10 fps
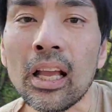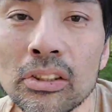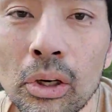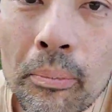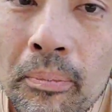
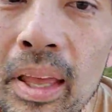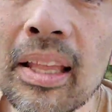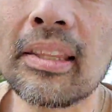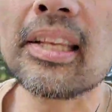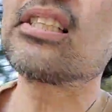So
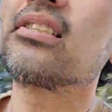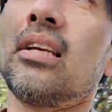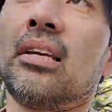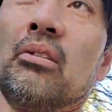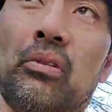this is,
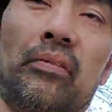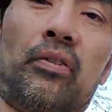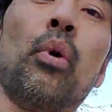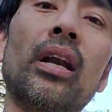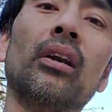if
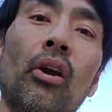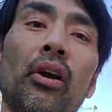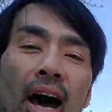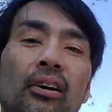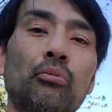you want to
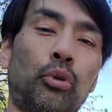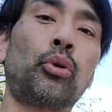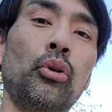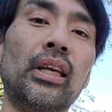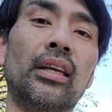learn how to
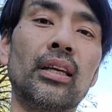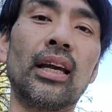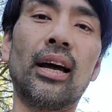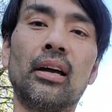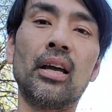truly
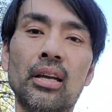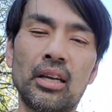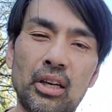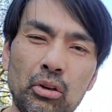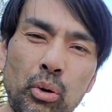
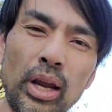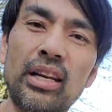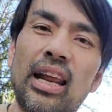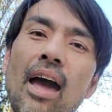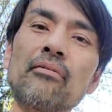create
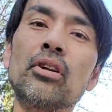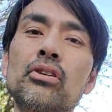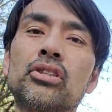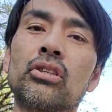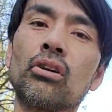an
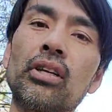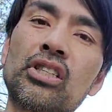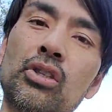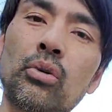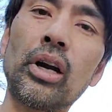evolutionarily
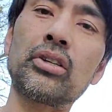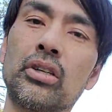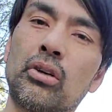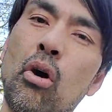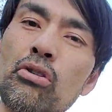
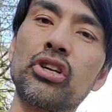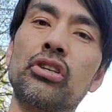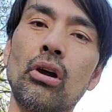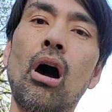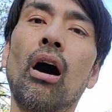structured,
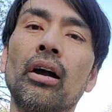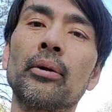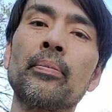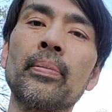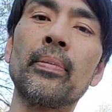cogent dog,
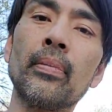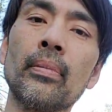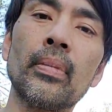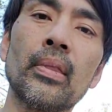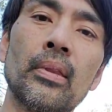
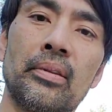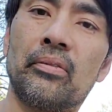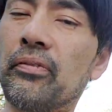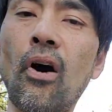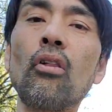
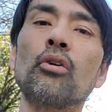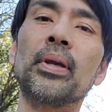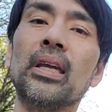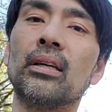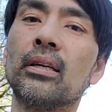follow
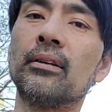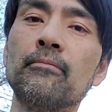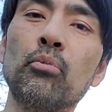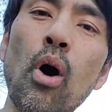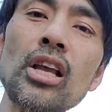me.
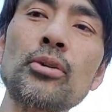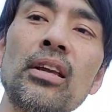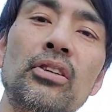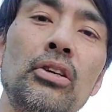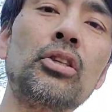Watch
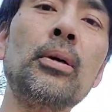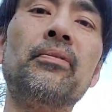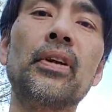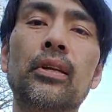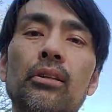my YouTube
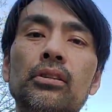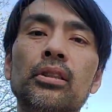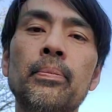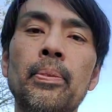videos.